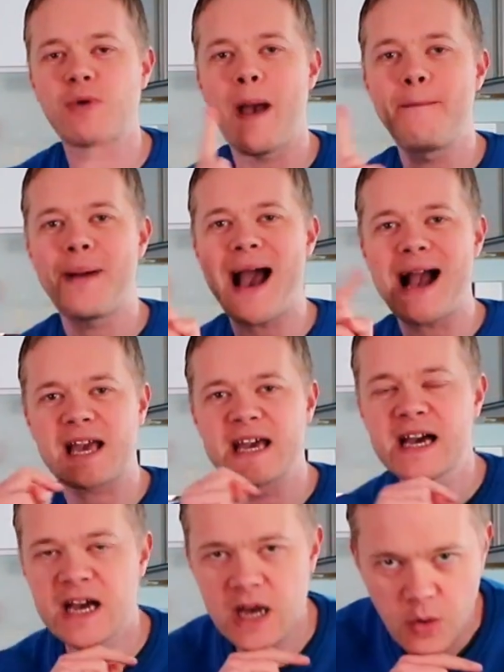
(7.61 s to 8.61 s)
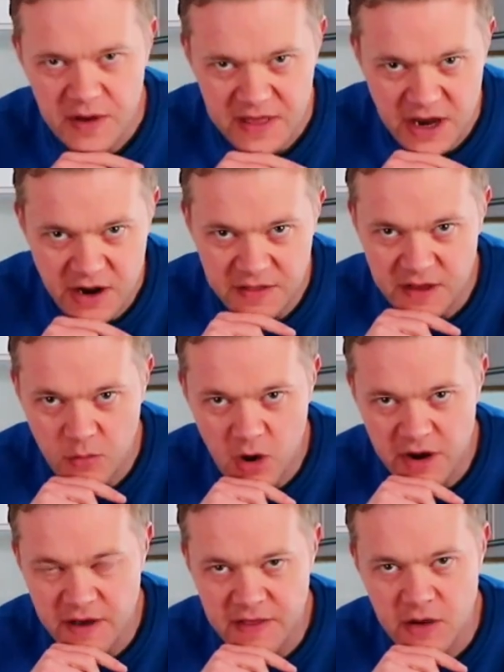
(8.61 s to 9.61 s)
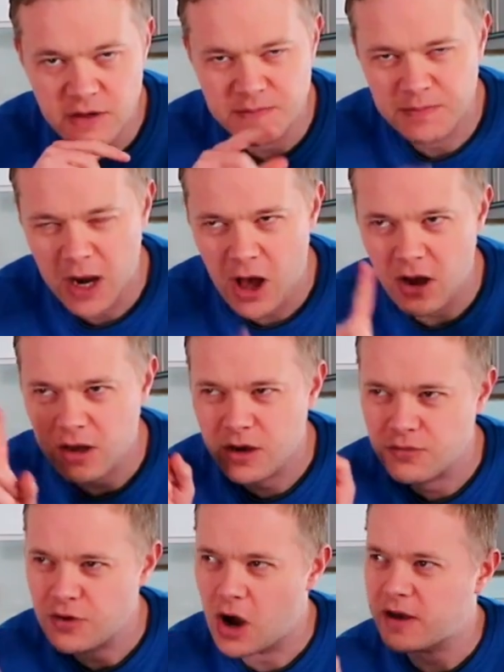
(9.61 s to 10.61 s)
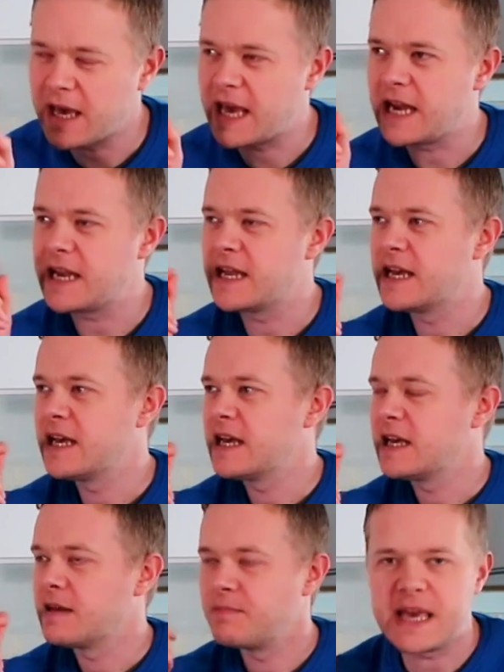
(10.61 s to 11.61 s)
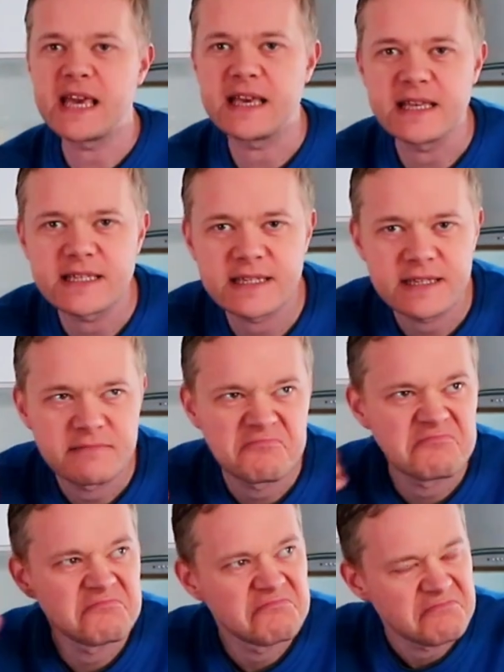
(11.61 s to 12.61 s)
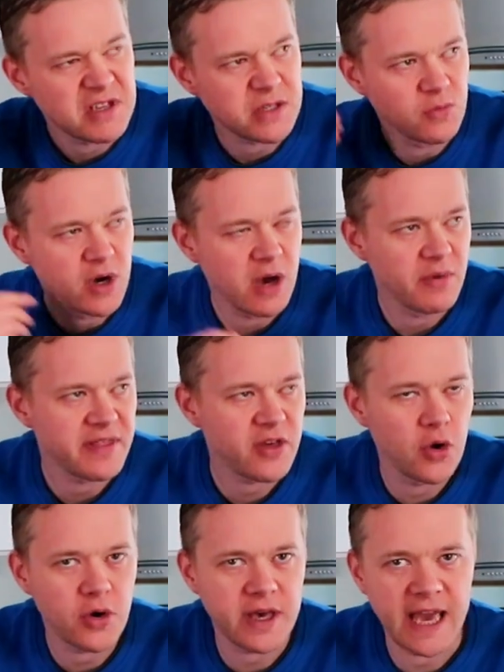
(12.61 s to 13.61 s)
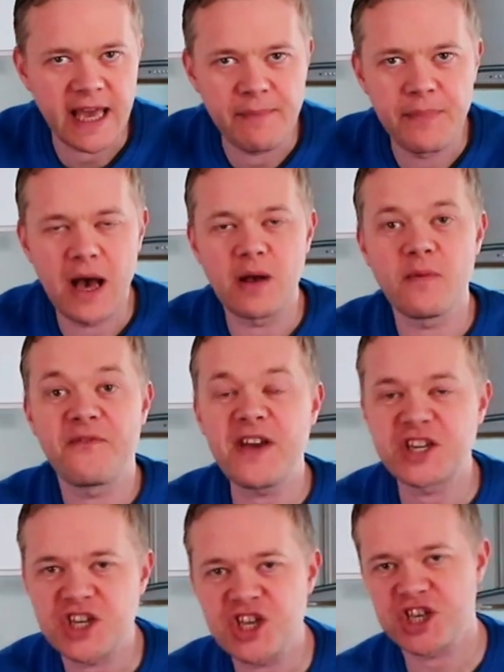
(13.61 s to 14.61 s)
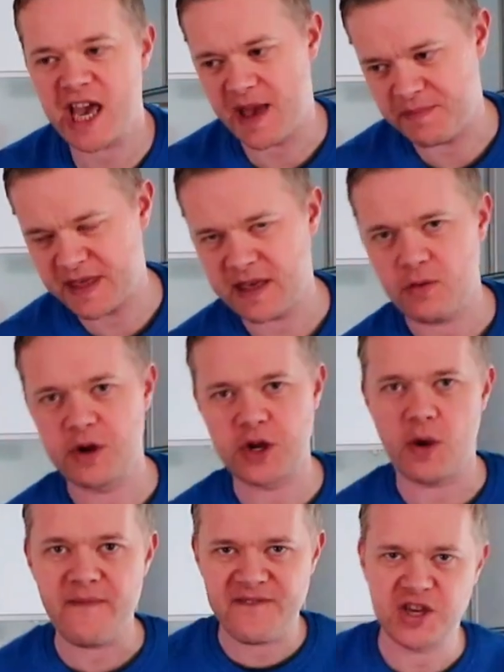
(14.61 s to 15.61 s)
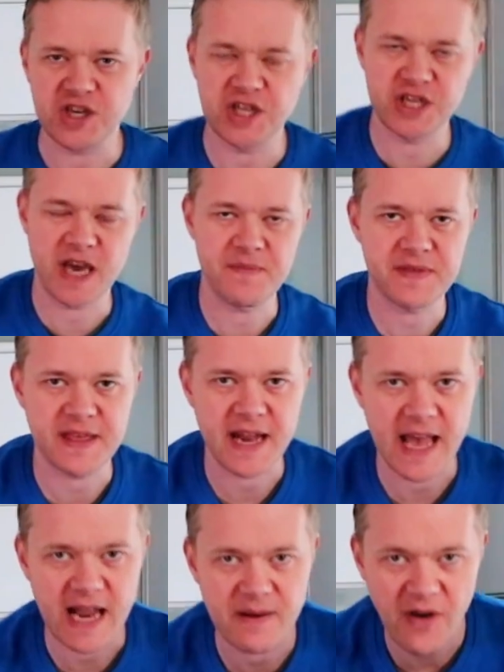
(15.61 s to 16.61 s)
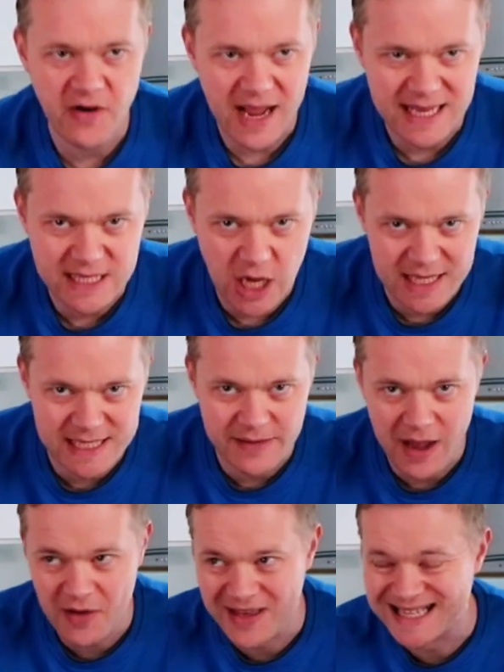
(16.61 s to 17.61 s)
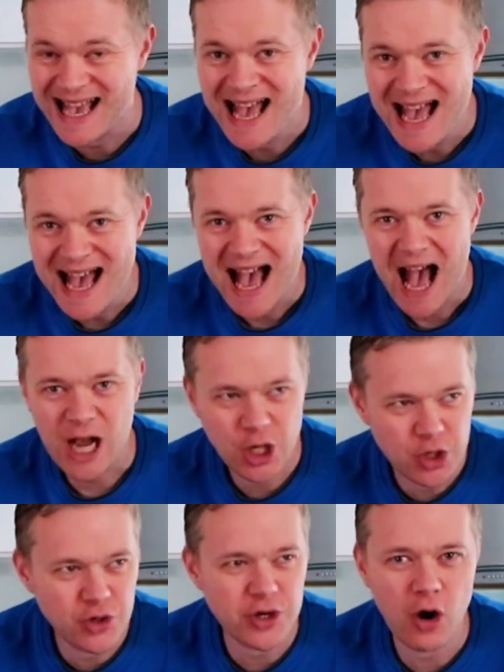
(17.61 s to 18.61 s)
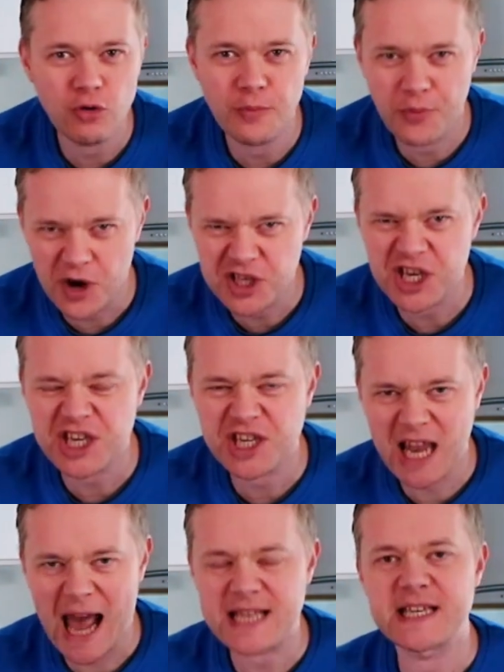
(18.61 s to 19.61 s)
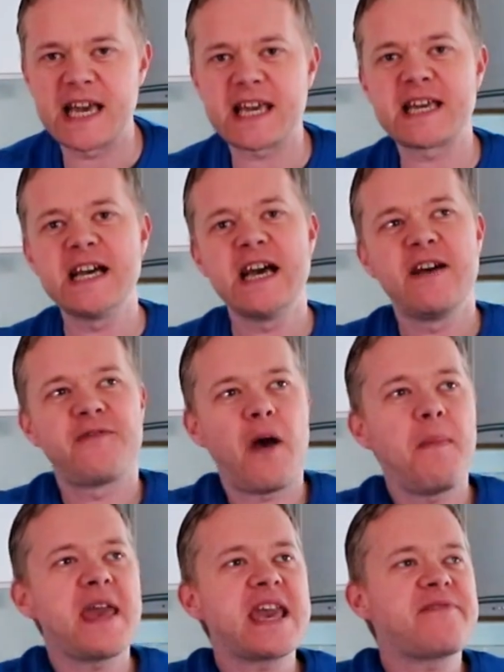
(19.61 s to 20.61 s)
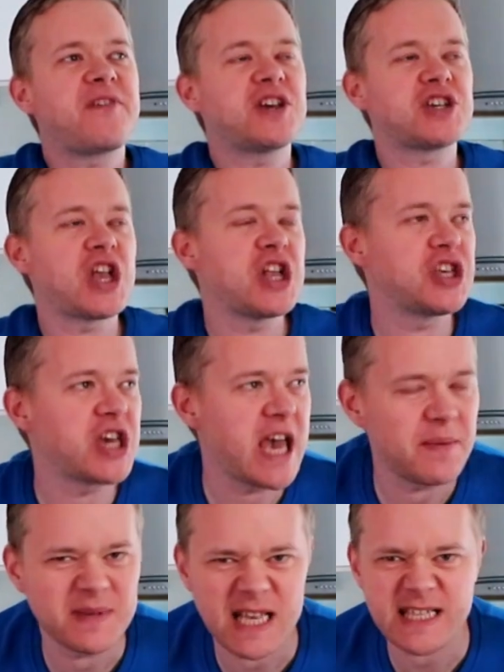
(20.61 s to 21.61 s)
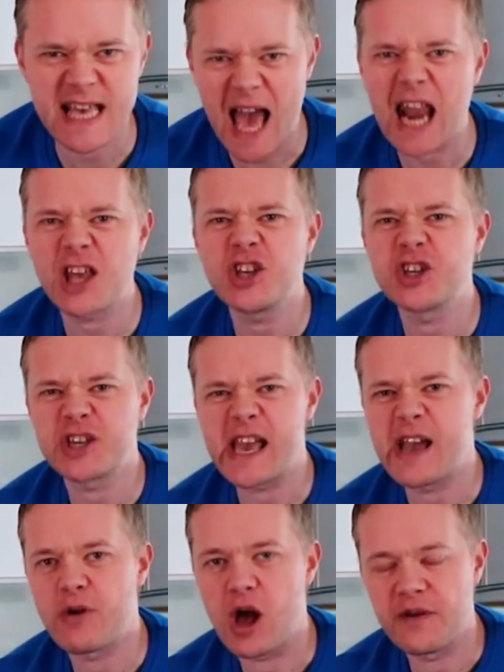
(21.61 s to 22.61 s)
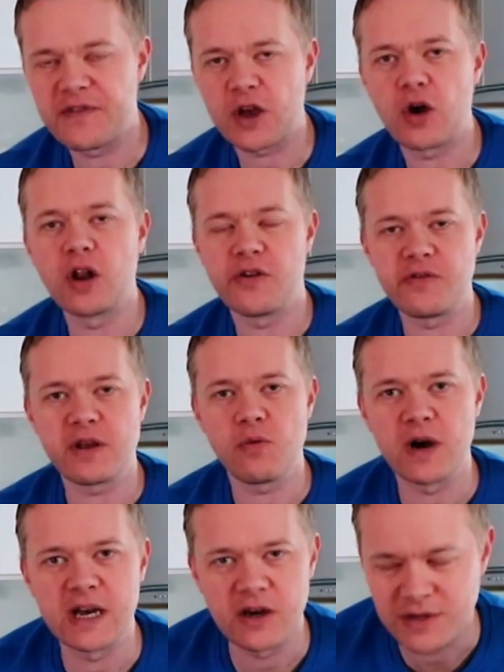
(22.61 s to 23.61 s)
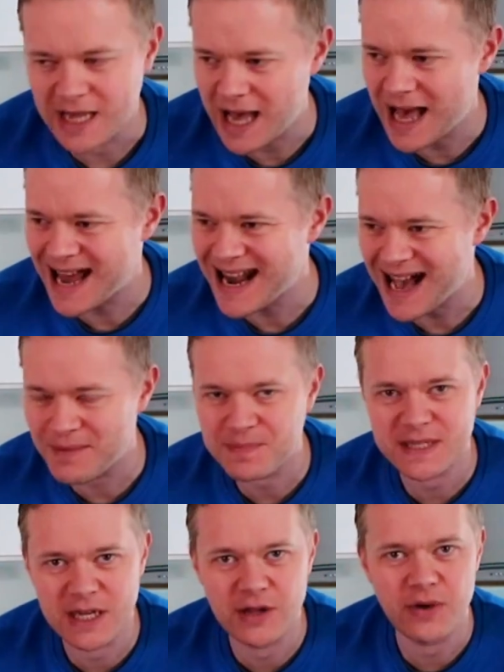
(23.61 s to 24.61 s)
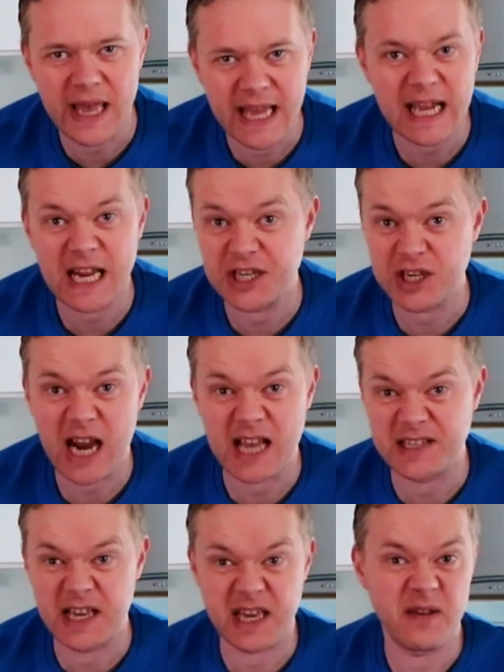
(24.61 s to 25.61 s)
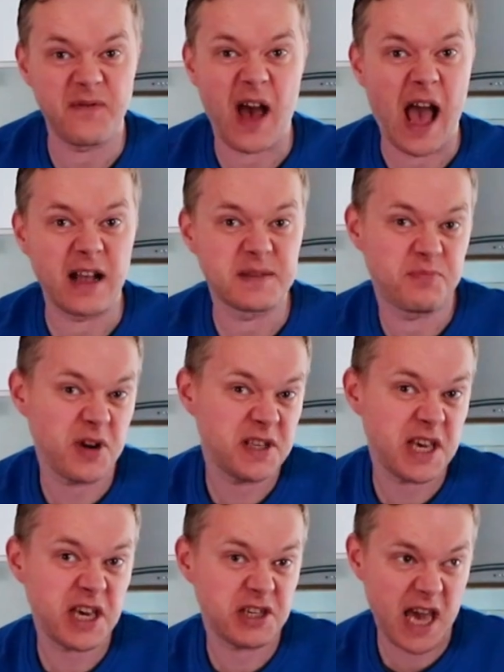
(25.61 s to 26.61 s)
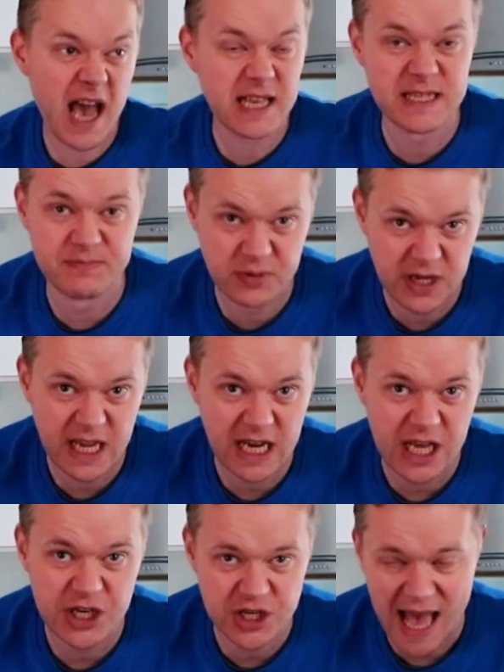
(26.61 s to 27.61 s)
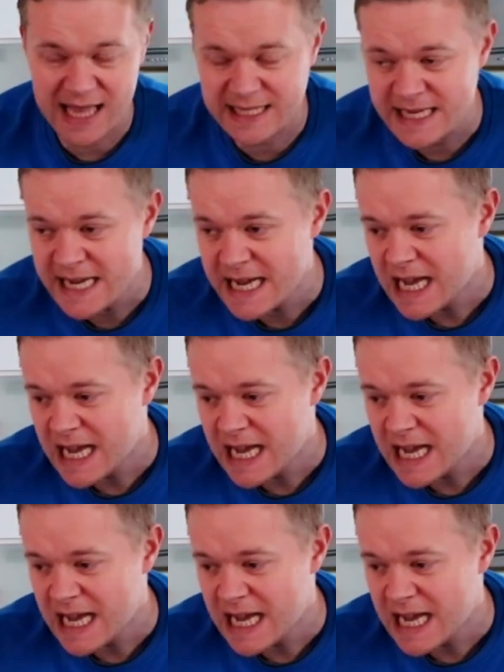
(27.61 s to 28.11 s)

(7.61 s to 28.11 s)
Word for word: We're back with another one of those block rocking beats. Doesn't work with cooking, but fish and chips. We're doing fish and chips today and I'm very excited about this. A good old British classic. For me, fish and chips, it's the Alan Shearer of the culinary world. An absolute English classic, in fact. British, yes, but English, yes.